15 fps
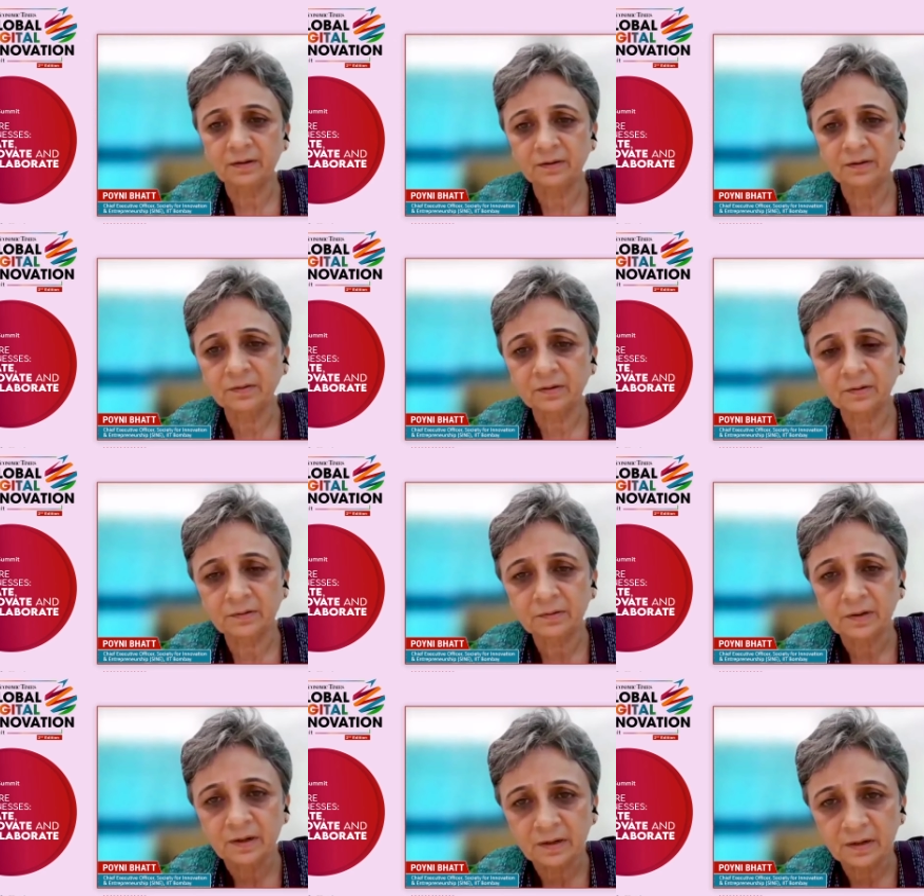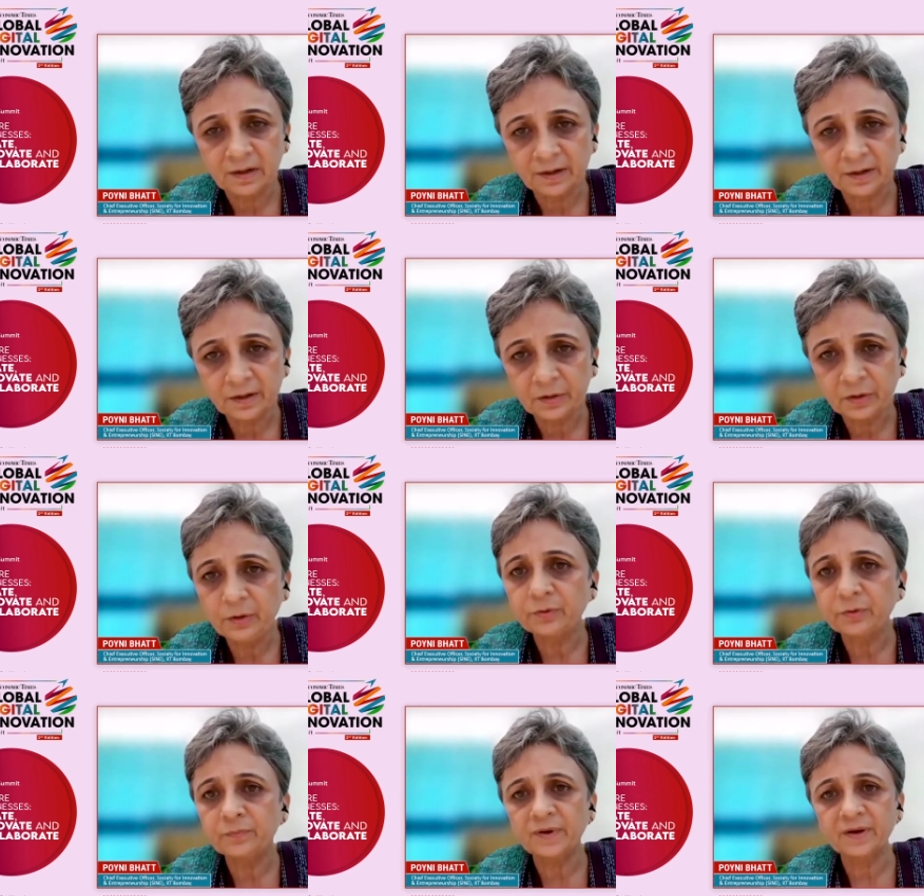you know, leading
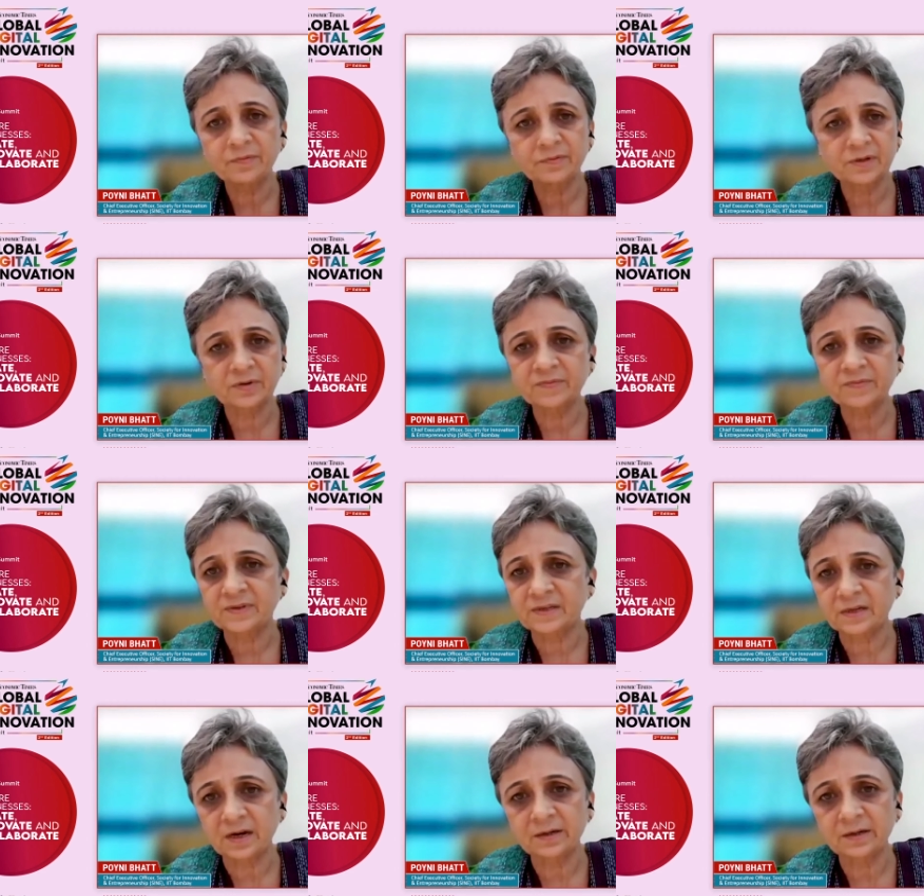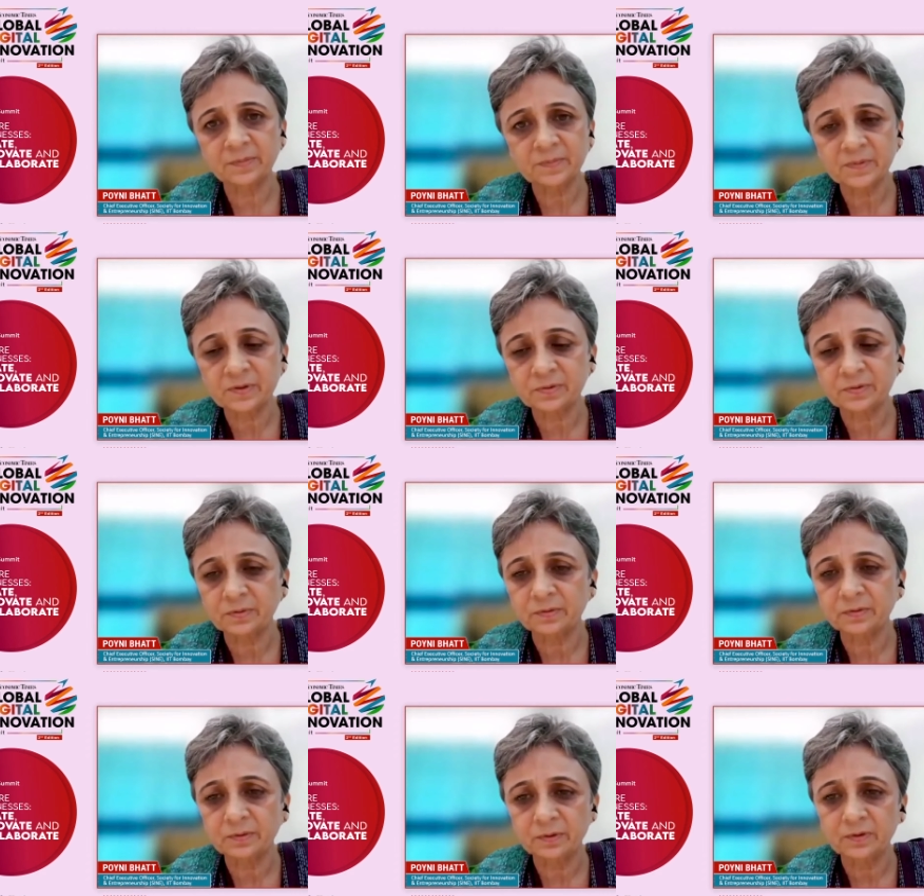new waves of startup
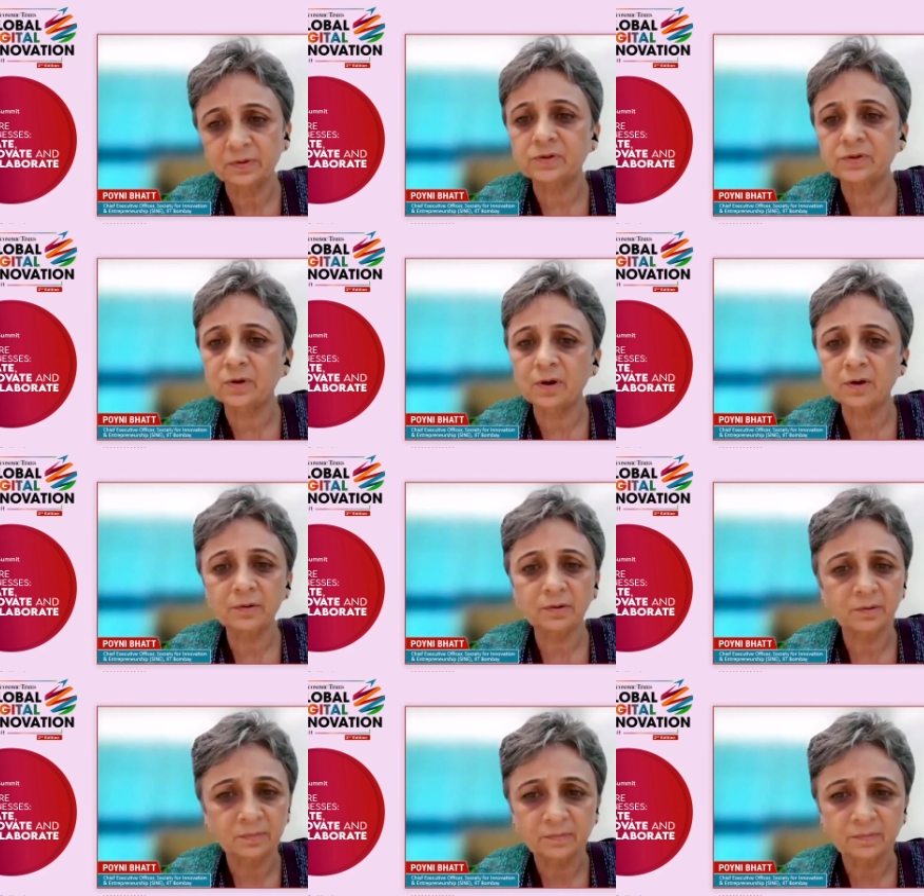to solve